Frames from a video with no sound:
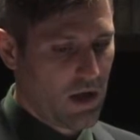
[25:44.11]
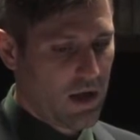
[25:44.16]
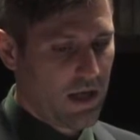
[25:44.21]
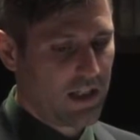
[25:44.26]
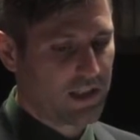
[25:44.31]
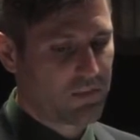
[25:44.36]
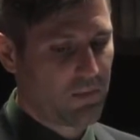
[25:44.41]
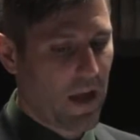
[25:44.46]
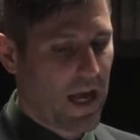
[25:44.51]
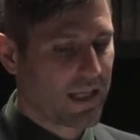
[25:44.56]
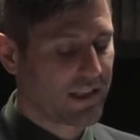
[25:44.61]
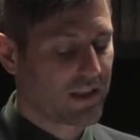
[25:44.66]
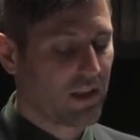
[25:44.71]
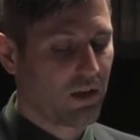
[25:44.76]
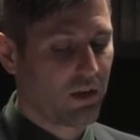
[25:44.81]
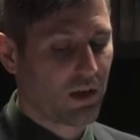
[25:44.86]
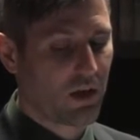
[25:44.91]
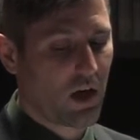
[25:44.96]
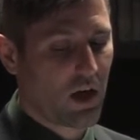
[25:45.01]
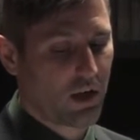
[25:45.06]
His
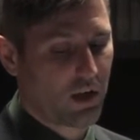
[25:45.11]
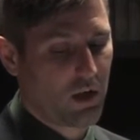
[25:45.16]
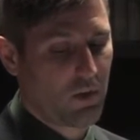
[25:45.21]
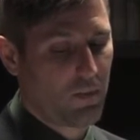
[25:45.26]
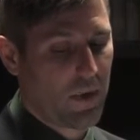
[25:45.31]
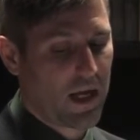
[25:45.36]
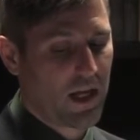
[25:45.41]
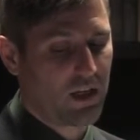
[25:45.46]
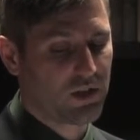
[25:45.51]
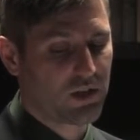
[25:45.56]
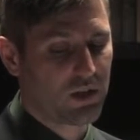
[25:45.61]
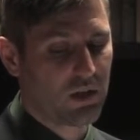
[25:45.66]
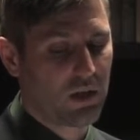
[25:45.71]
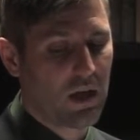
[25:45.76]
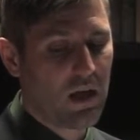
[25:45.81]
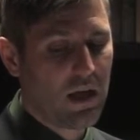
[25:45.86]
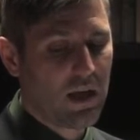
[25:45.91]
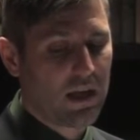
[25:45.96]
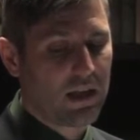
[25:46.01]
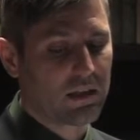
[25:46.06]
masculine
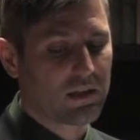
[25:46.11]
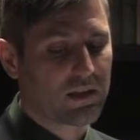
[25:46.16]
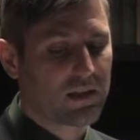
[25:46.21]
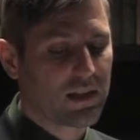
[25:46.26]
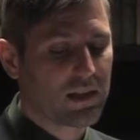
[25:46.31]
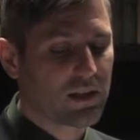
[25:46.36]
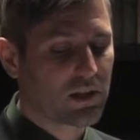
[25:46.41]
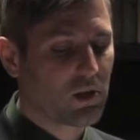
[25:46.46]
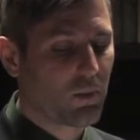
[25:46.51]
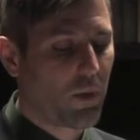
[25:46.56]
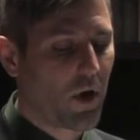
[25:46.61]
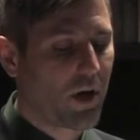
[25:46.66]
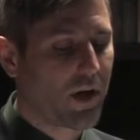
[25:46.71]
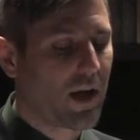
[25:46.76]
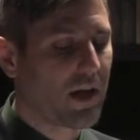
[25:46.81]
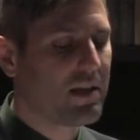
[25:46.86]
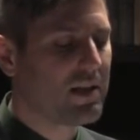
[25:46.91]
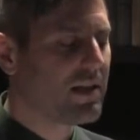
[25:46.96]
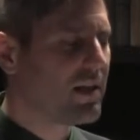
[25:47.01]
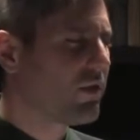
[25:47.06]
occupation insists upon
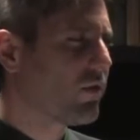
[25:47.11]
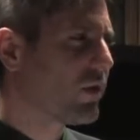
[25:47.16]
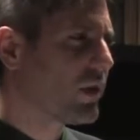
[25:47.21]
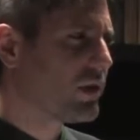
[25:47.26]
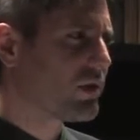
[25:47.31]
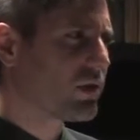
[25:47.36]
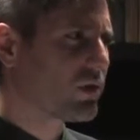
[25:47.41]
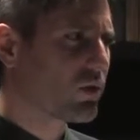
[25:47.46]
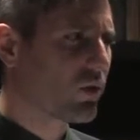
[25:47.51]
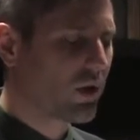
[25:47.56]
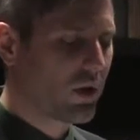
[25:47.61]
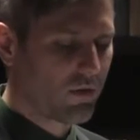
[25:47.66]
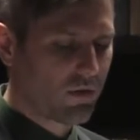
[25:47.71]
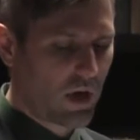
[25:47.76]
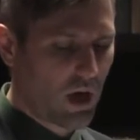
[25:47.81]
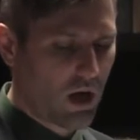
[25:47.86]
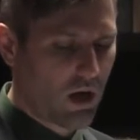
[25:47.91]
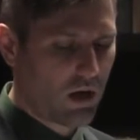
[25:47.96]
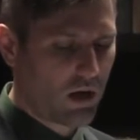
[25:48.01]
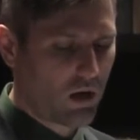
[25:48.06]
a different sort of
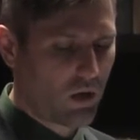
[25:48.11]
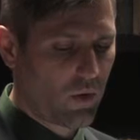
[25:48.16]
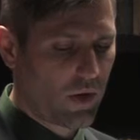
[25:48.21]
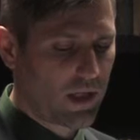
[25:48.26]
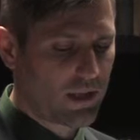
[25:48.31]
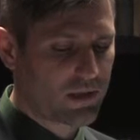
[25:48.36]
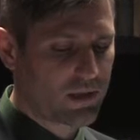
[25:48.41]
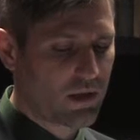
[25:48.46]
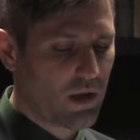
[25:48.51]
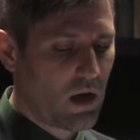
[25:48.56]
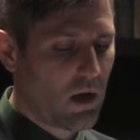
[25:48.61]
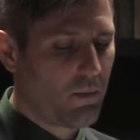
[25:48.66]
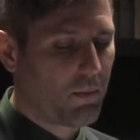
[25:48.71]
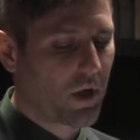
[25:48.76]
conquest,